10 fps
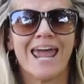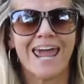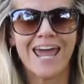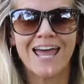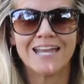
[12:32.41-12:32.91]

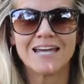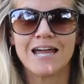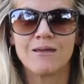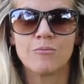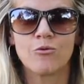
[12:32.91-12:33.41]
And
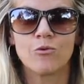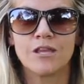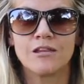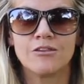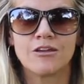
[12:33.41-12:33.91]
I'm
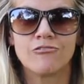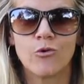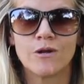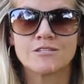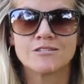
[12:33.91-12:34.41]
really looking
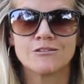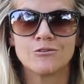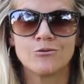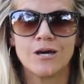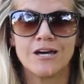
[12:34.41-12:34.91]
forward
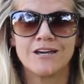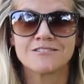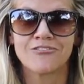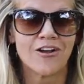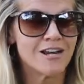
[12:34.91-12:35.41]
to, uh,
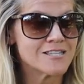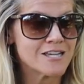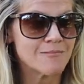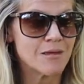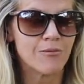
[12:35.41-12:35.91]
to Friday. It's
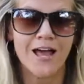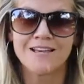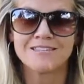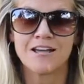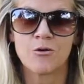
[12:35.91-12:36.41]
gonna be a
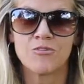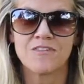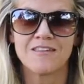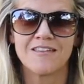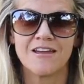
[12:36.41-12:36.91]
blast, and I hope to
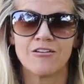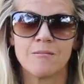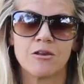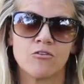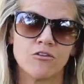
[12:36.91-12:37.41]
see you there.
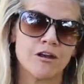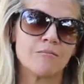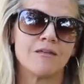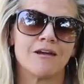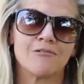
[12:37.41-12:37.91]
Let me know if you're gonna
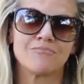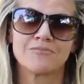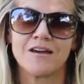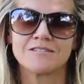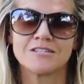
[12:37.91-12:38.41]
be there.
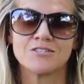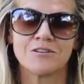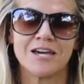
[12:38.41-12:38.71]
I'll see you soon,